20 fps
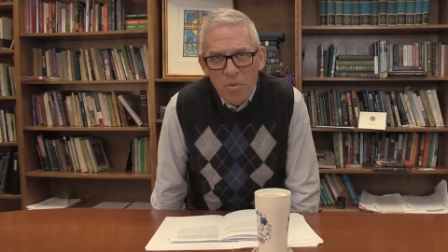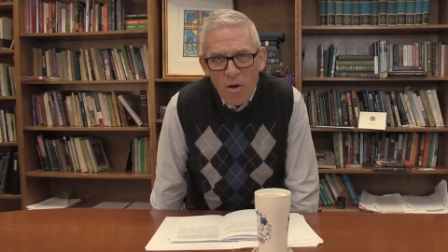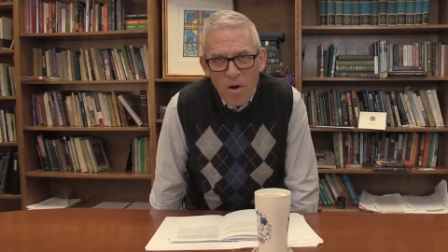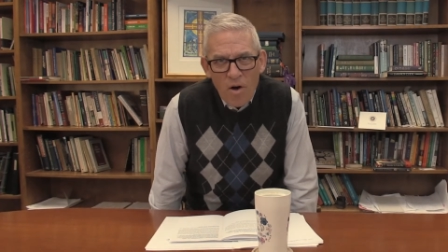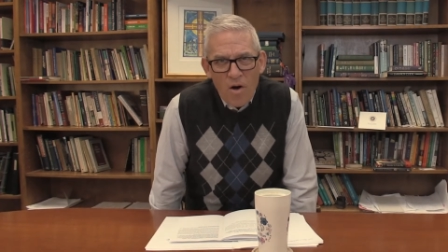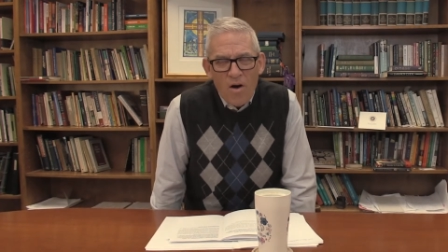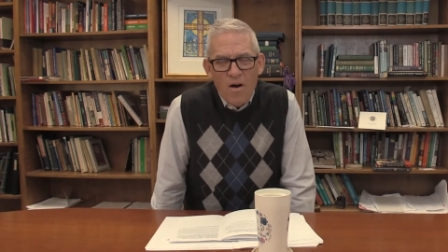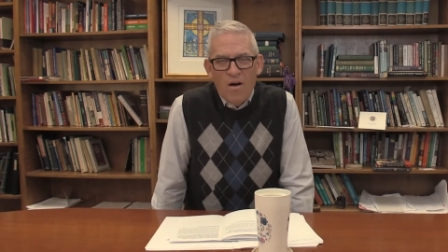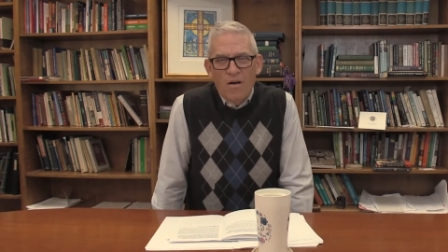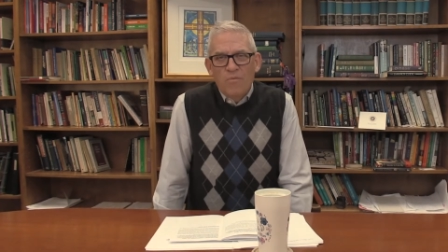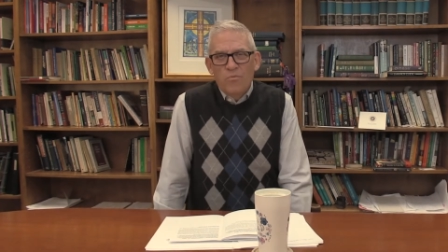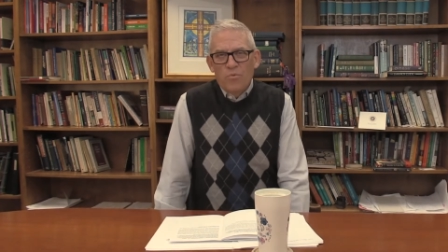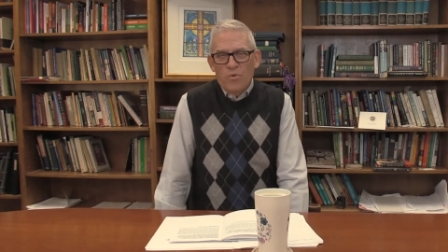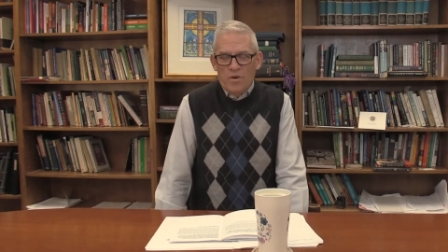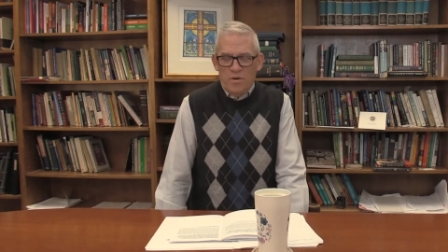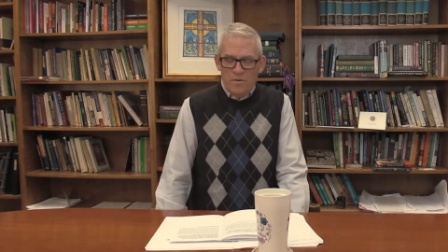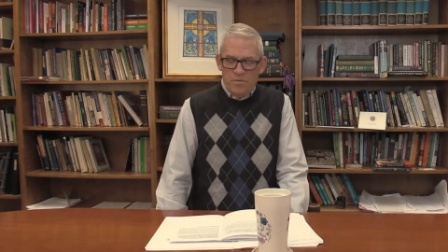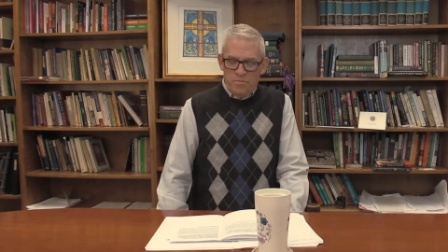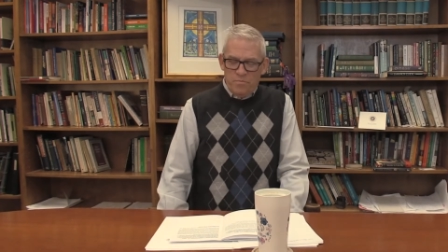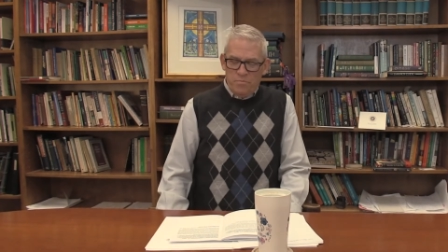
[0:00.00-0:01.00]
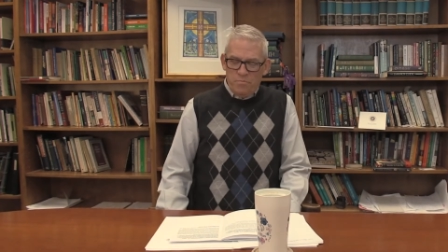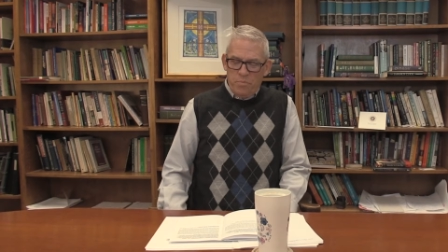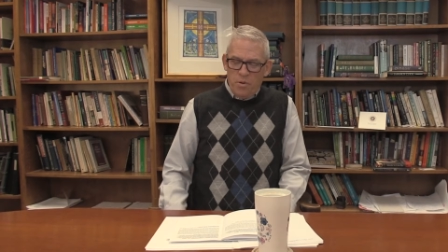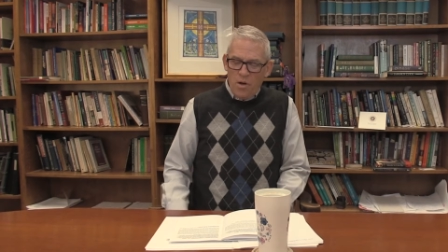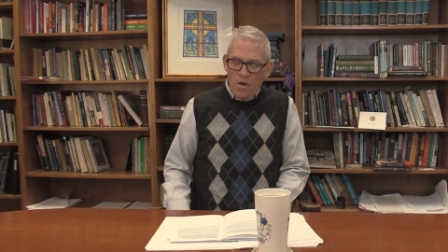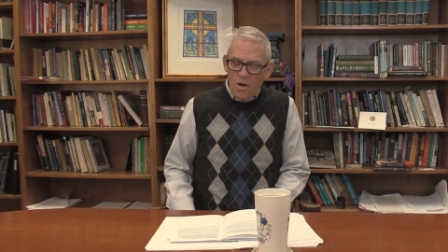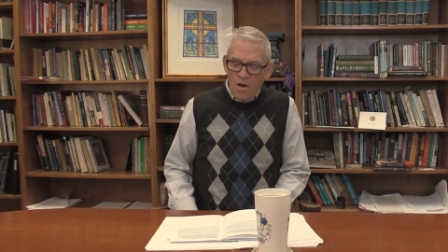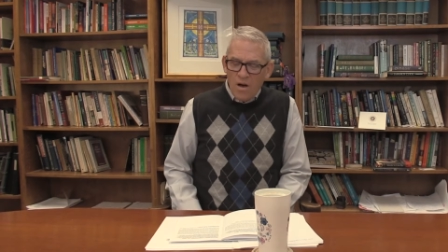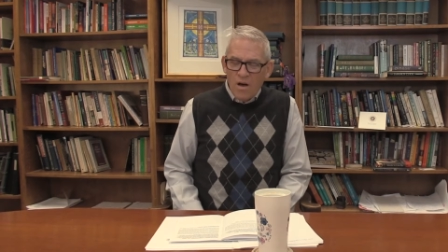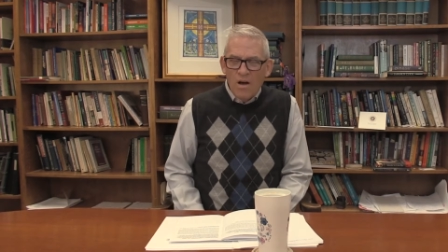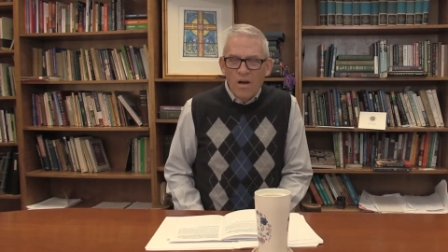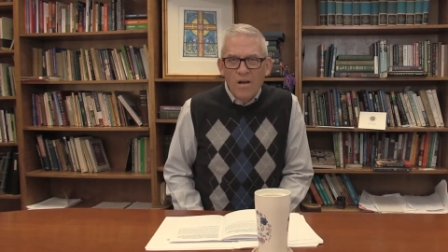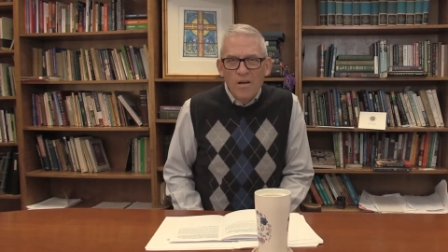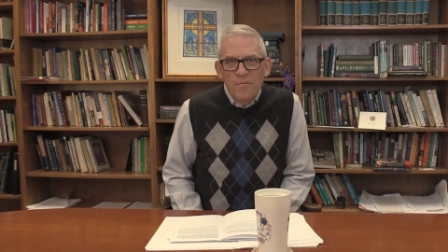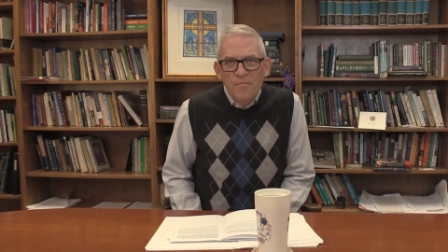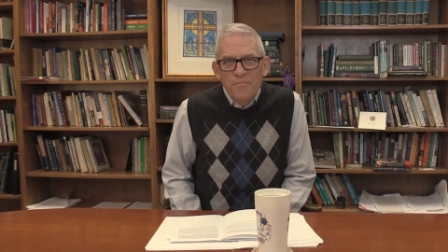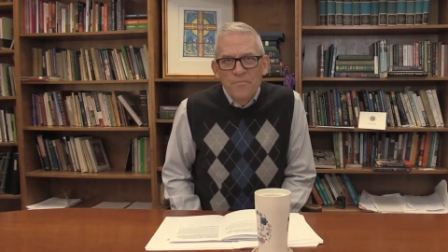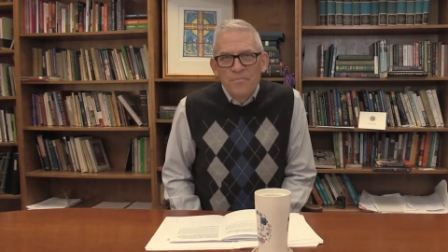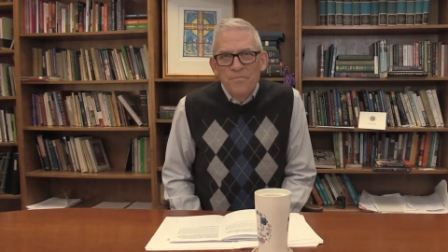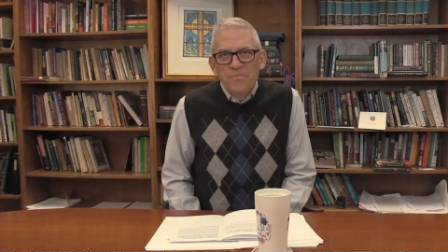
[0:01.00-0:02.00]
Paul, where
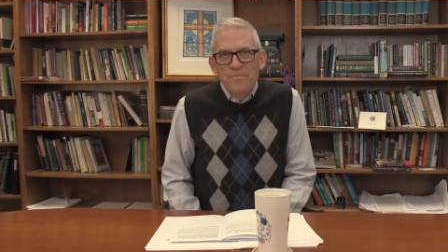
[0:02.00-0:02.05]
Paul